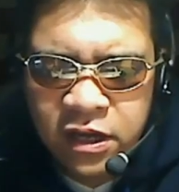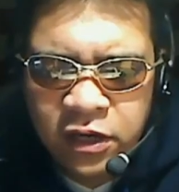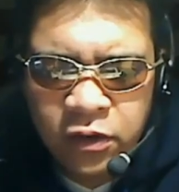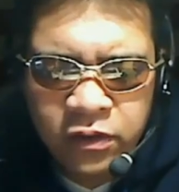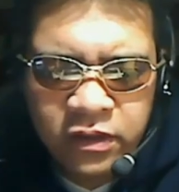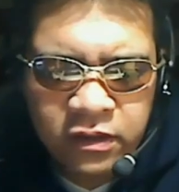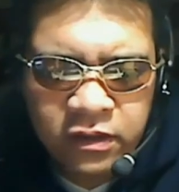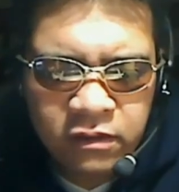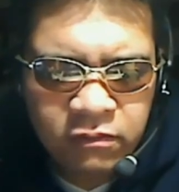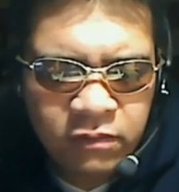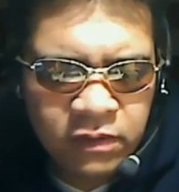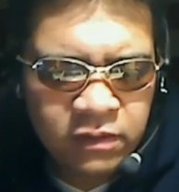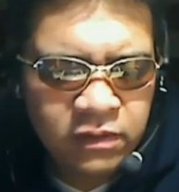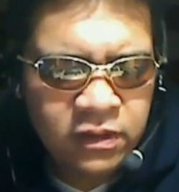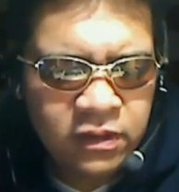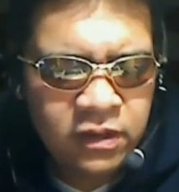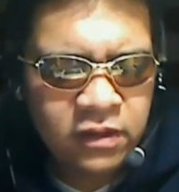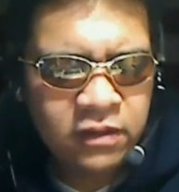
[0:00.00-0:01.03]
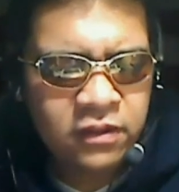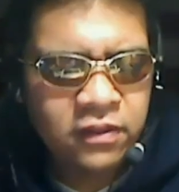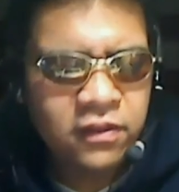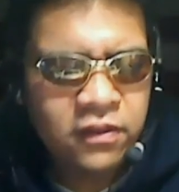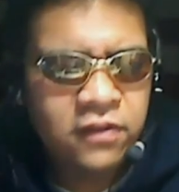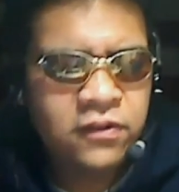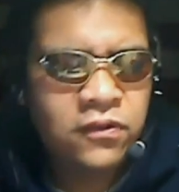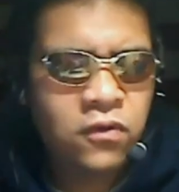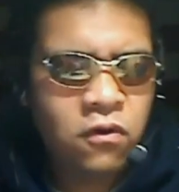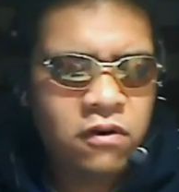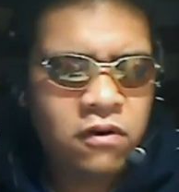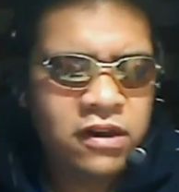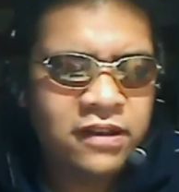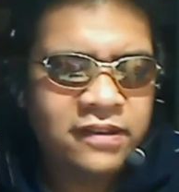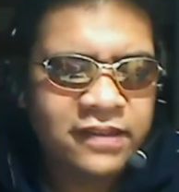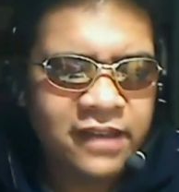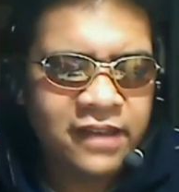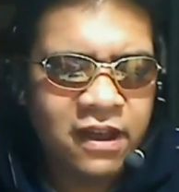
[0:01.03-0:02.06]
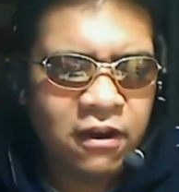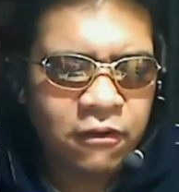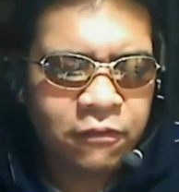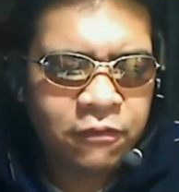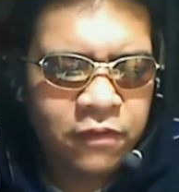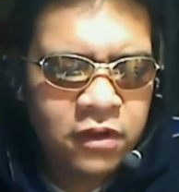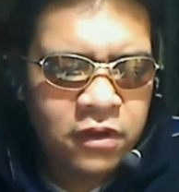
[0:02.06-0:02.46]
the story itself